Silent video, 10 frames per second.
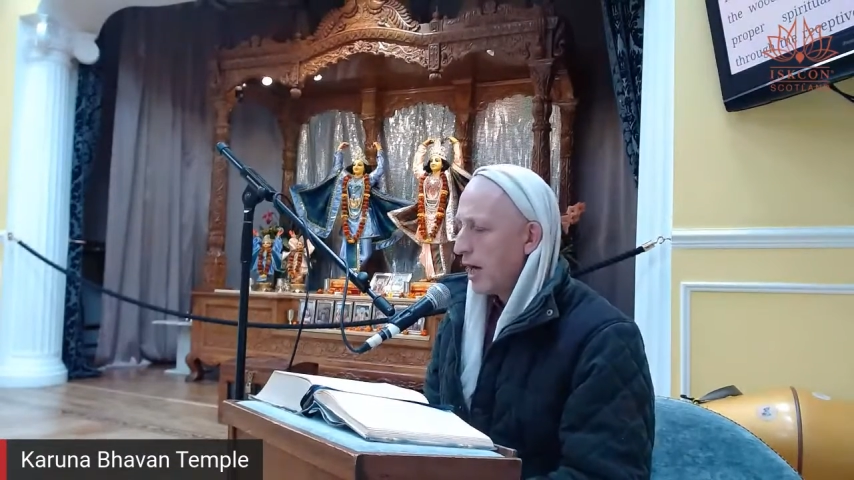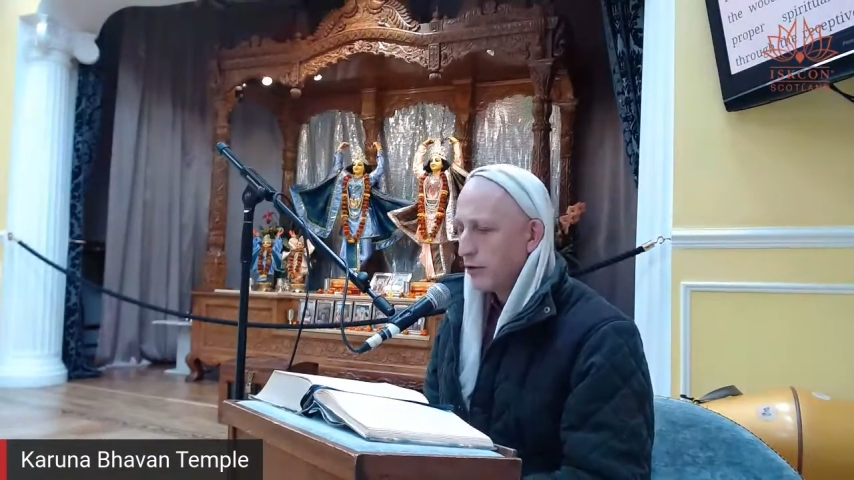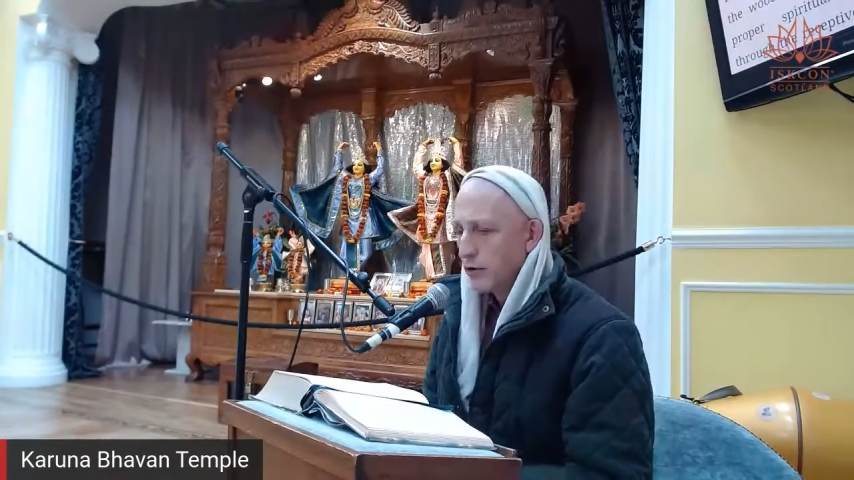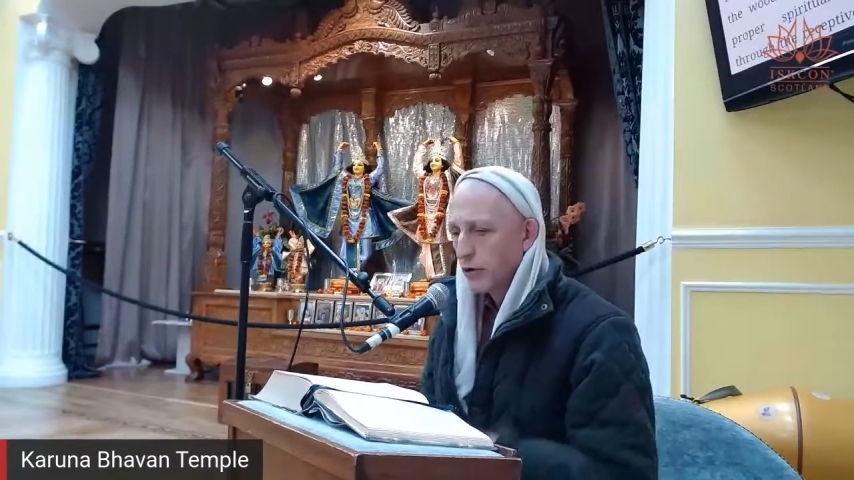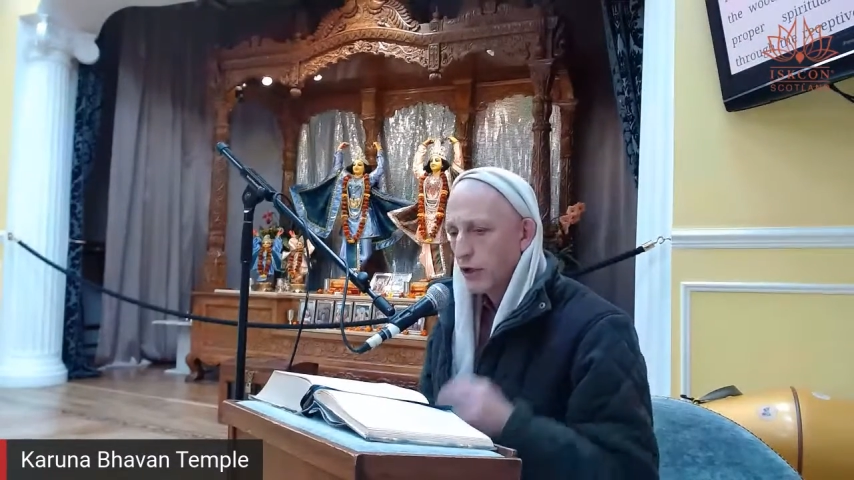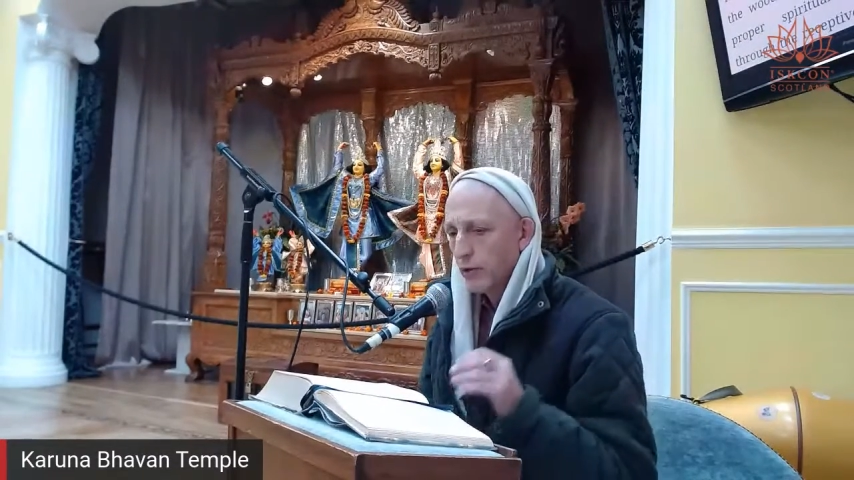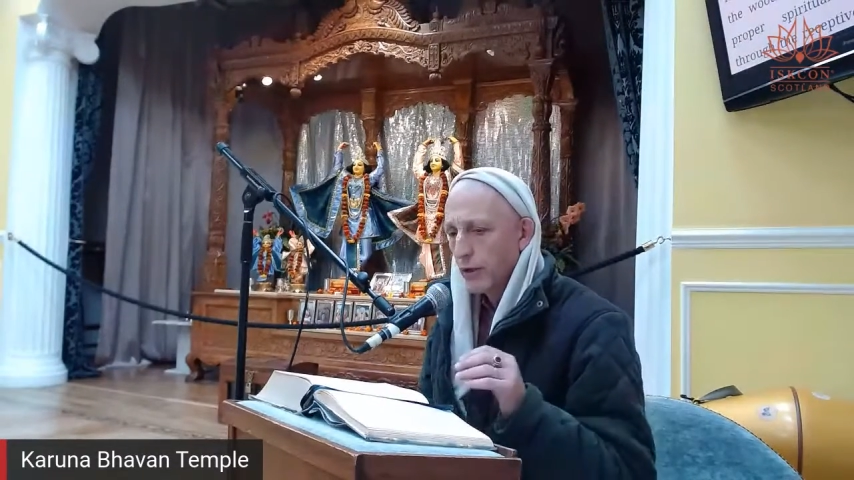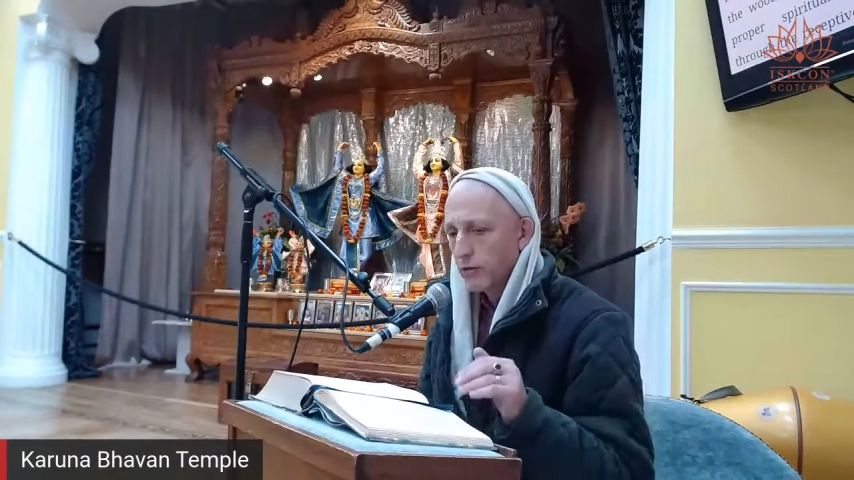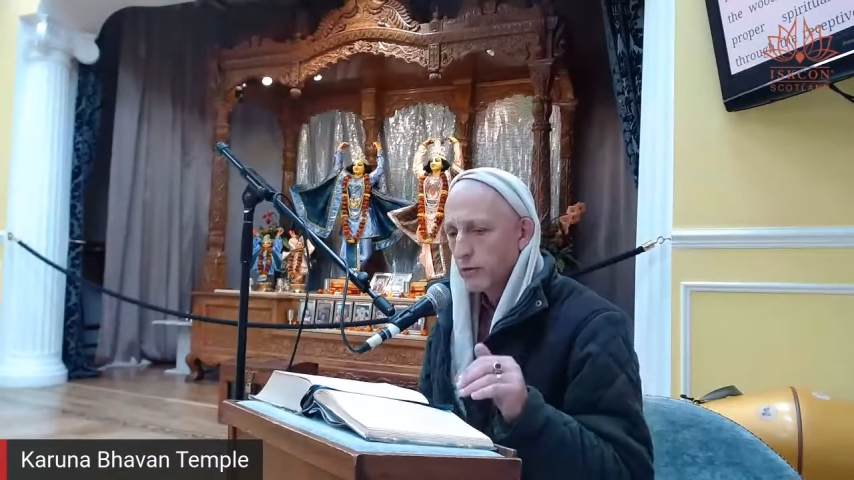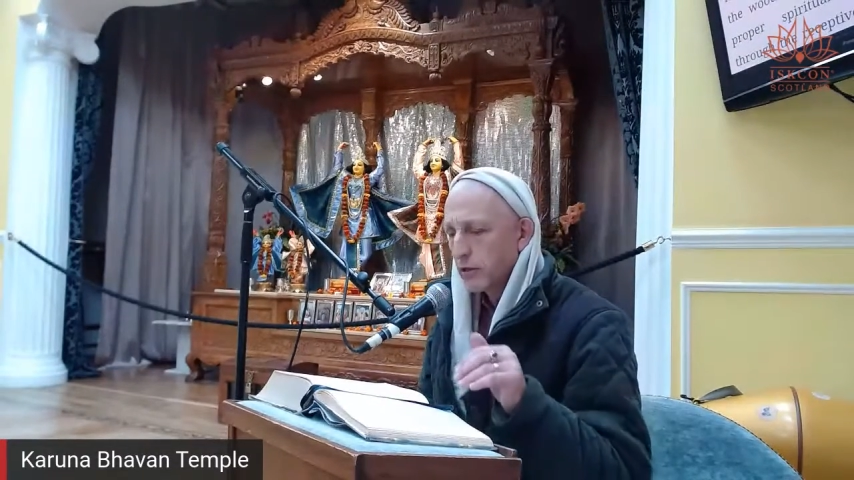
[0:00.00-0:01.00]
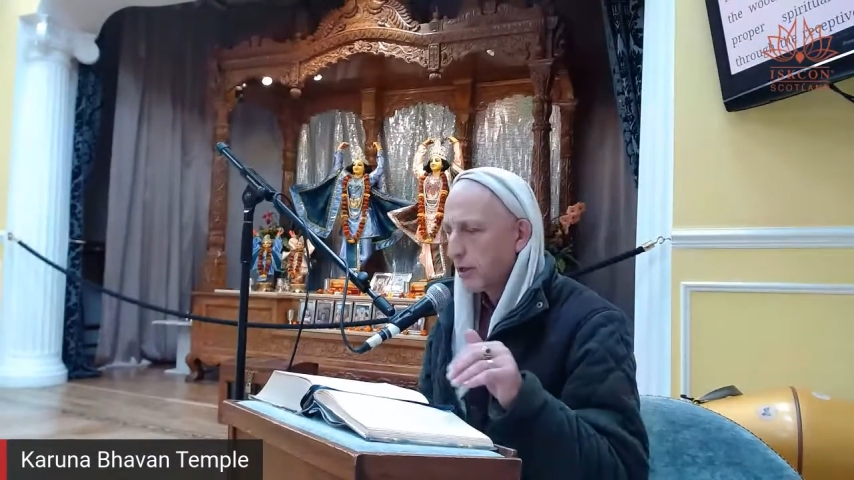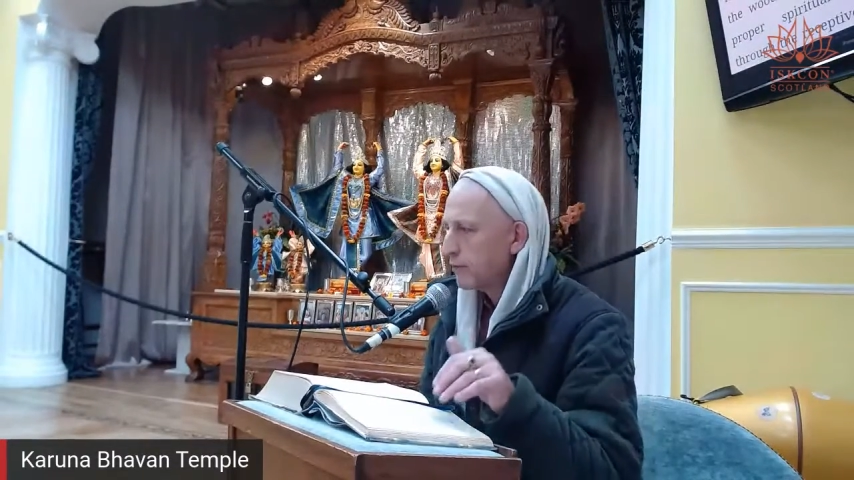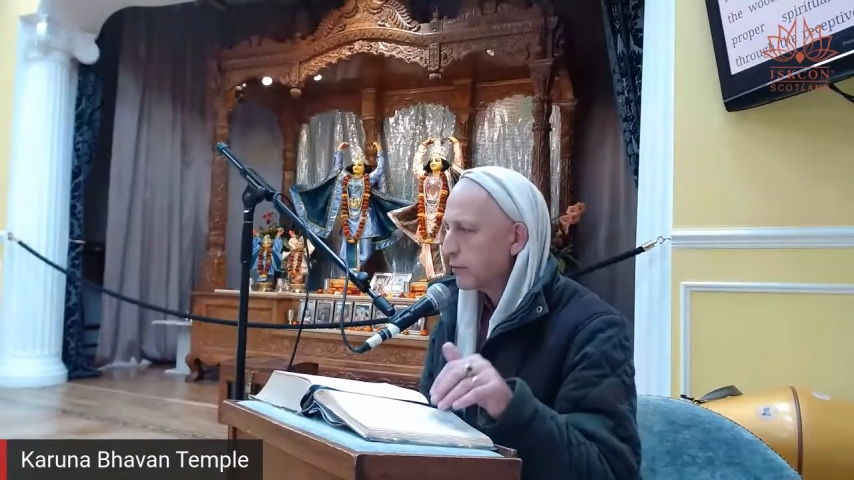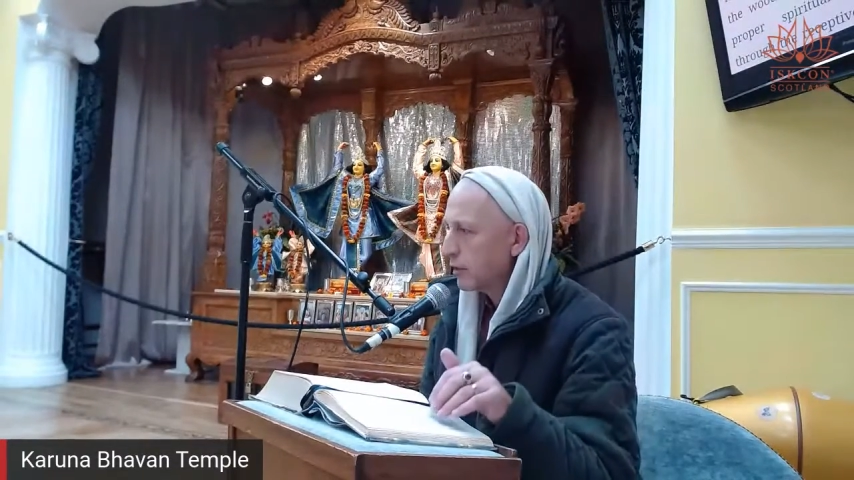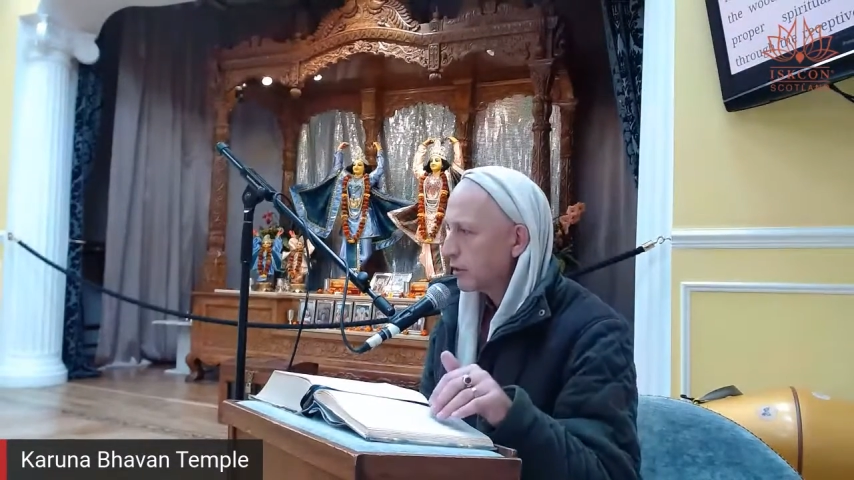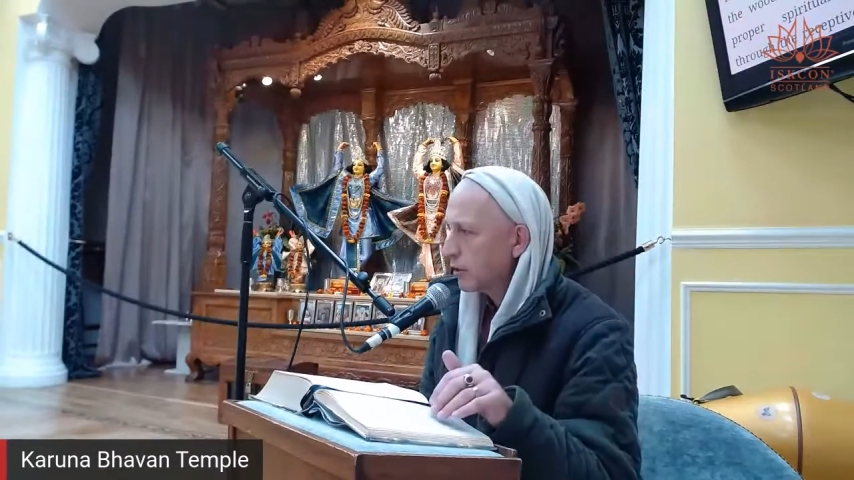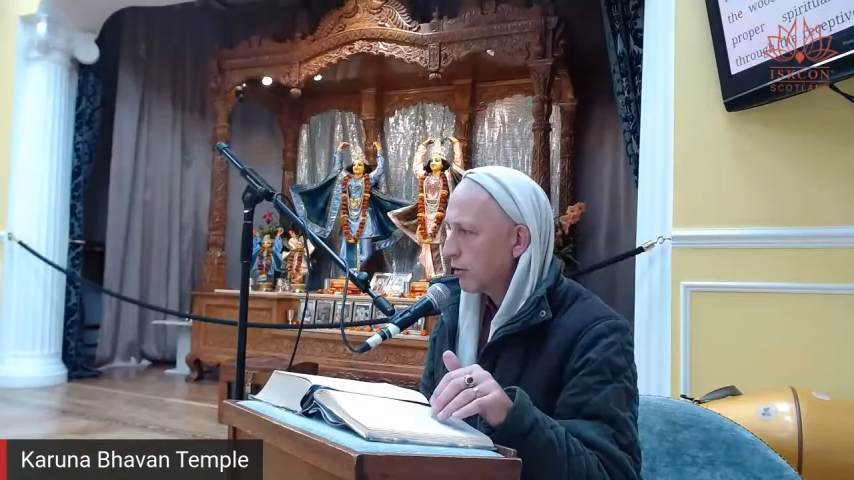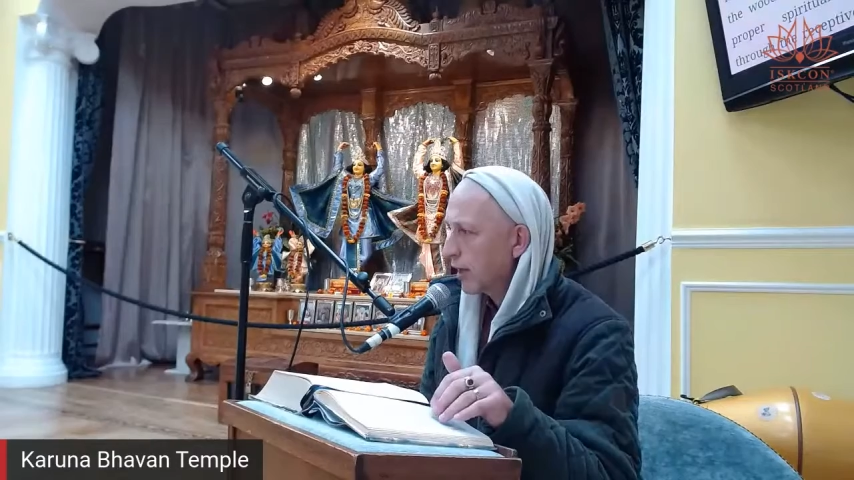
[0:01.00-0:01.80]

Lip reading: "I took you out 72